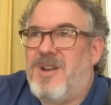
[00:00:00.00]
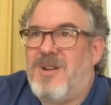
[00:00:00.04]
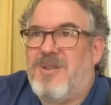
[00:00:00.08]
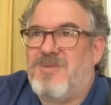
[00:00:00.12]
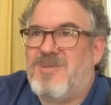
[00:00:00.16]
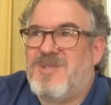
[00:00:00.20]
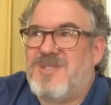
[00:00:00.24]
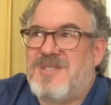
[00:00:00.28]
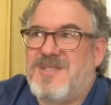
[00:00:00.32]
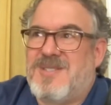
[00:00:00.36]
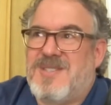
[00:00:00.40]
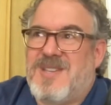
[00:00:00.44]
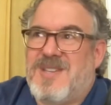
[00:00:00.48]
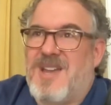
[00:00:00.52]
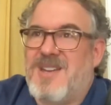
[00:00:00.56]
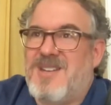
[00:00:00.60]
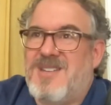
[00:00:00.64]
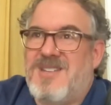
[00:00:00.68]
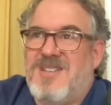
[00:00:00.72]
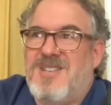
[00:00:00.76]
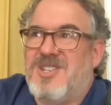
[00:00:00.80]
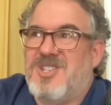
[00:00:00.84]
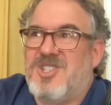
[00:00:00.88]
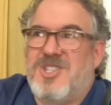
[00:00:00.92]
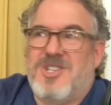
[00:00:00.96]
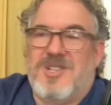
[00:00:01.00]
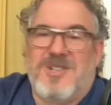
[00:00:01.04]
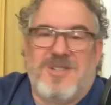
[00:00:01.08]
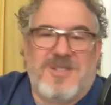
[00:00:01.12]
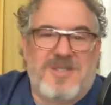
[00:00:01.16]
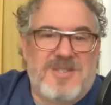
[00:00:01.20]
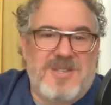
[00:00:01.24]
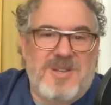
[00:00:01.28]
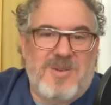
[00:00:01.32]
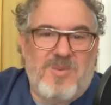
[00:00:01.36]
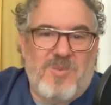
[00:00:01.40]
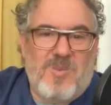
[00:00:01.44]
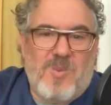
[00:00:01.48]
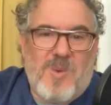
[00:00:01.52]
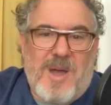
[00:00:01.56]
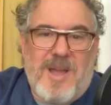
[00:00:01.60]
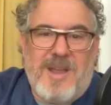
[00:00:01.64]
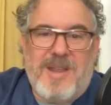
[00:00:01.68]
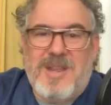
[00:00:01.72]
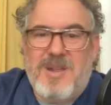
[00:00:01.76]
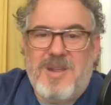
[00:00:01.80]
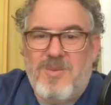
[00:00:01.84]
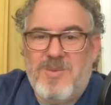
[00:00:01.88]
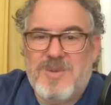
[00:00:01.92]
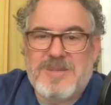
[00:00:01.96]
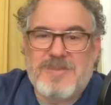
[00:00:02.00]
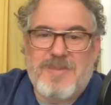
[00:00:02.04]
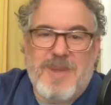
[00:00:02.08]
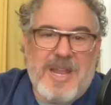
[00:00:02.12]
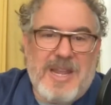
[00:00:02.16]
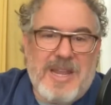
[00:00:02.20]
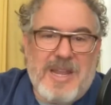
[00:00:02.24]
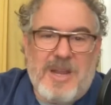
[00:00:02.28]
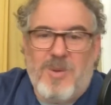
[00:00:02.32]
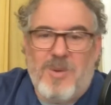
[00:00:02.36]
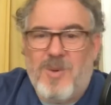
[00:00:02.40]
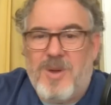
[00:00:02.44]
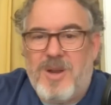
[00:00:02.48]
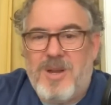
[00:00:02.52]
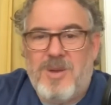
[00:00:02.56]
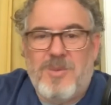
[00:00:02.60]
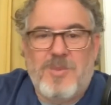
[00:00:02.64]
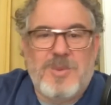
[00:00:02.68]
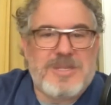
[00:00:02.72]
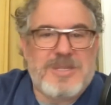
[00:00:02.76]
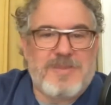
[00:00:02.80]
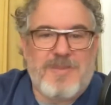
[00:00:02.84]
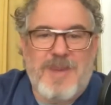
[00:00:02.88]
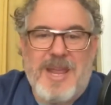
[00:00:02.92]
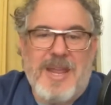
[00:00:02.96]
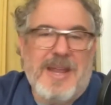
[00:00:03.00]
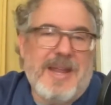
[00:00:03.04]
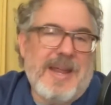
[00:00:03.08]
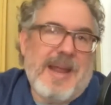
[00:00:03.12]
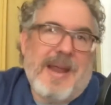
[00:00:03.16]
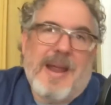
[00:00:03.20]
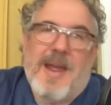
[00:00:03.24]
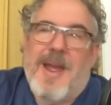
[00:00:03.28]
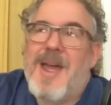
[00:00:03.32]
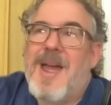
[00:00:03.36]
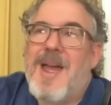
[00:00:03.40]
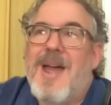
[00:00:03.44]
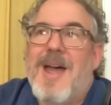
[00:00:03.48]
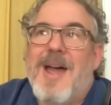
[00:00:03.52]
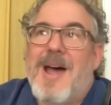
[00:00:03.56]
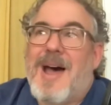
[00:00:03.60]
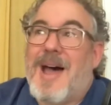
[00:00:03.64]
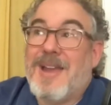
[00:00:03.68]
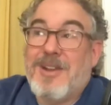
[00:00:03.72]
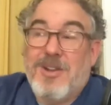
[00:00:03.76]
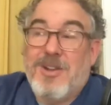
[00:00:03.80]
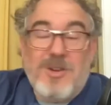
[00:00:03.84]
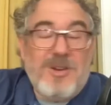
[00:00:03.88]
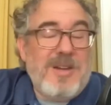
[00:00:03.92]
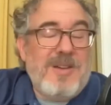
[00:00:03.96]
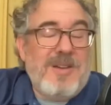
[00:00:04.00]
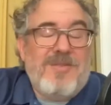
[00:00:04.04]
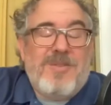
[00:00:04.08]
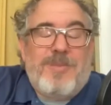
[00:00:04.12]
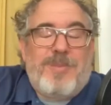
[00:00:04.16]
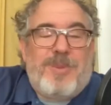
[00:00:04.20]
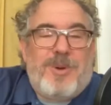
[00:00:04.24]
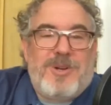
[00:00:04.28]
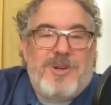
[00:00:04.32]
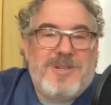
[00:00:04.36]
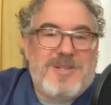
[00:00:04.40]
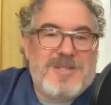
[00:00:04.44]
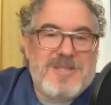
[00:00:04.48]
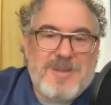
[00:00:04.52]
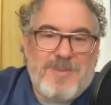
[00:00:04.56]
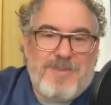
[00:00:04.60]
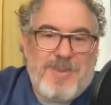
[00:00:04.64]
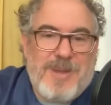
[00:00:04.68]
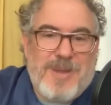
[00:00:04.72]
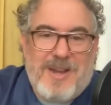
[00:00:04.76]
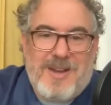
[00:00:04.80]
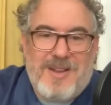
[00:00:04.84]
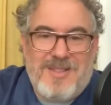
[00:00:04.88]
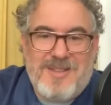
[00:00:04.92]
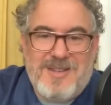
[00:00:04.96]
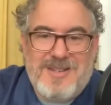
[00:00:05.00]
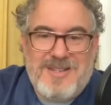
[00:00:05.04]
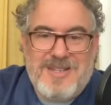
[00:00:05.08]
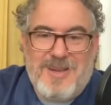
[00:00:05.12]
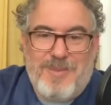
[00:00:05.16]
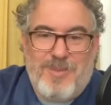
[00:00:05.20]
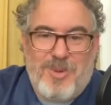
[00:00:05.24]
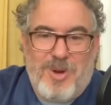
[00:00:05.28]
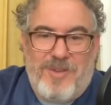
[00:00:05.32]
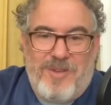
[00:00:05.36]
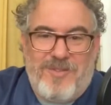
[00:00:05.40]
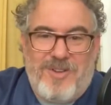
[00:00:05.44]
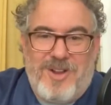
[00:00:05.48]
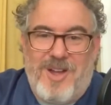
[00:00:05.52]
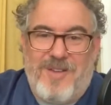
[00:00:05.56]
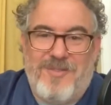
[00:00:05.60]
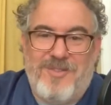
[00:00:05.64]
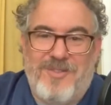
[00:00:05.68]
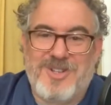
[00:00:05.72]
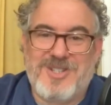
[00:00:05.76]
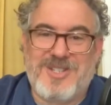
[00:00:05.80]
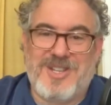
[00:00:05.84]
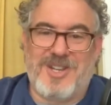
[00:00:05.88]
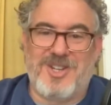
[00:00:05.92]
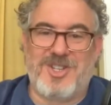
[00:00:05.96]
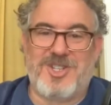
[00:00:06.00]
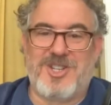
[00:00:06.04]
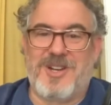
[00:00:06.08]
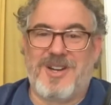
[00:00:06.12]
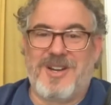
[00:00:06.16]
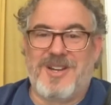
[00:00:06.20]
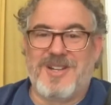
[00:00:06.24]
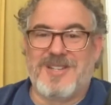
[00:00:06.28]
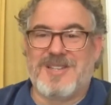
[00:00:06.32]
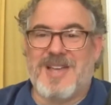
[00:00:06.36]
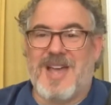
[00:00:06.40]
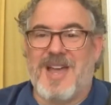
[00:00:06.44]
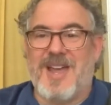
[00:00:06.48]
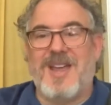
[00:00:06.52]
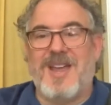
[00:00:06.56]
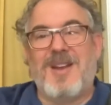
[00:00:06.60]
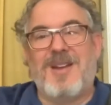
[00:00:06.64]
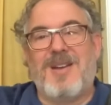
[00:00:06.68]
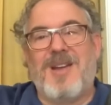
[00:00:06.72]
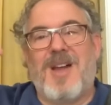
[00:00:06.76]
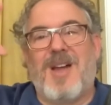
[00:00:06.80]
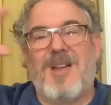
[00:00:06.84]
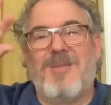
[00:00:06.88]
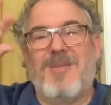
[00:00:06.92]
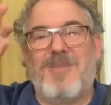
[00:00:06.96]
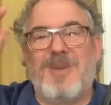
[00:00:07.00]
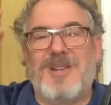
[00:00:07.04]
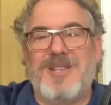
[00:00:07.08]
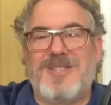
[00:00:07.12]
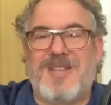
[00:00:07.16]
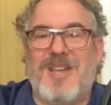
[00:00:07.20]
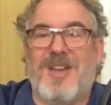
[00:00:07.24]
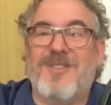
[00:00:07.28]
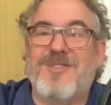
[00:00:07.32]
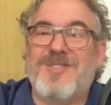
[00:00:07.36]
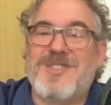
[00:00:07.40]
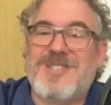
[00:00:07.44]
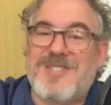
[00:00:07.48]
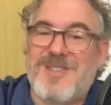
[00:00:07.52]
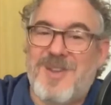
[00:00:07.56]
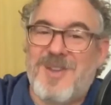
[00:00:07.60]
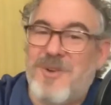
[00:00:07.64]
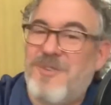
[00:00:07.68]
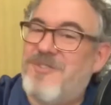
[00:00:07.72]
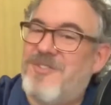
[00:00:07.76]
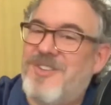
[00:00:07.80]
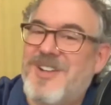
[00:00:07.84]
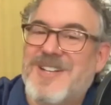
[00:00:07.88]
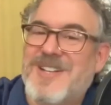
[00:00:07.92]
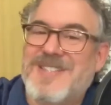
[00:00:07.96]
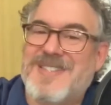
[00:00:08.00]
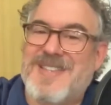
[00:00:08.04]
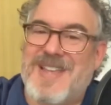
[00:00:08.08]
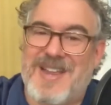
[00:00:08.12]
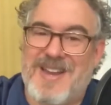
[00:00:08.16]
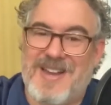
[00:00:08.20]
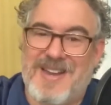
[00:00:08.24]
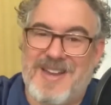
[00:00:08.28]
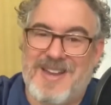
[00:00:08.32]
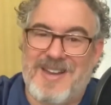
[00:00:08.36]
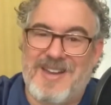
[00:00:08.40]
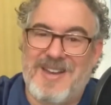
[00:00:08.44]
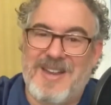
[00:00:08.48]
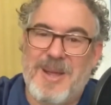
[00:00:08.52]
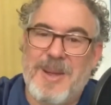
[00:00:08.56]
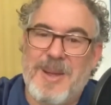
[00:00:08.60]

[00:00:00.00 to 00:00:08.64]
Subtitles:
side dishes and why he was making what he was making. I couldn't even participate in the debrief conversation because I had gotten myself so fixated